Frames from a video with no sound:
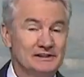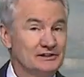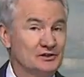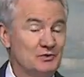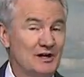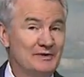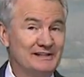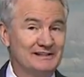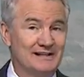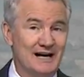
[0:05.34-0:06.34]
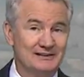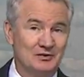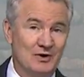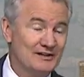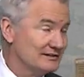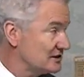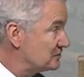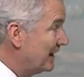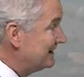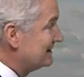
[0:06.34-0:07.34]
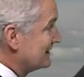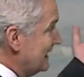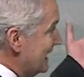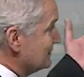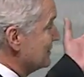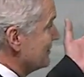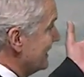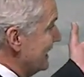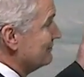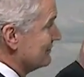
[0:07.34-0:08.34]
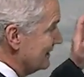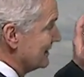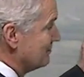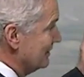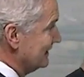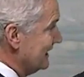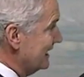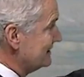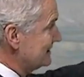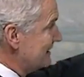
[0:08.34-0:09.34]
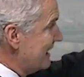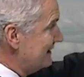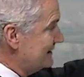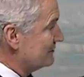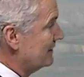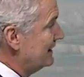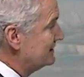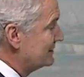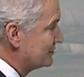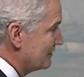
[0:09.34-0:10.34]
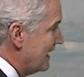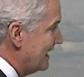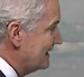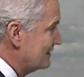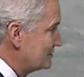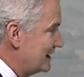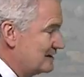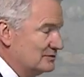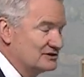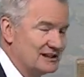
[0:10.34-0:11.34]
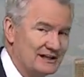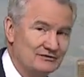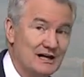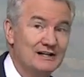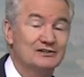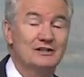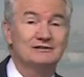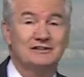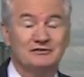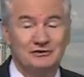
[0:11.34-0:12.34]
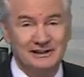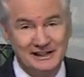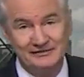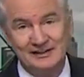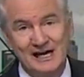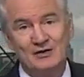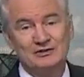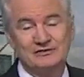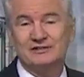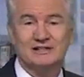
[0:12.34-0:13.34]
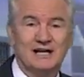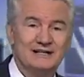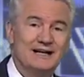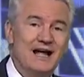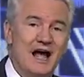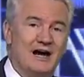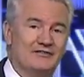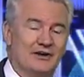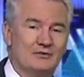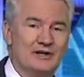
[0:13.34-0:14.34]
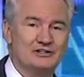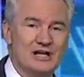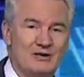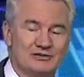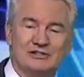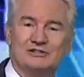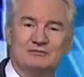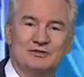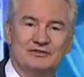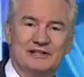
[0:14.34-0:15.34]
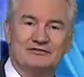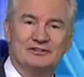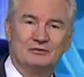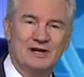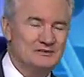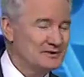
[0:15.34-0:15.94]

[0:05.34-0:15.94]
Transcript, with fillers: just as well be tonight. The weather, despite the clouds overhead, really pretty nice. It's 80 degrees, it's dry, and it looks like it will stay dry certainly through the evening hours of tonight. A very weak shower system moving in from the west,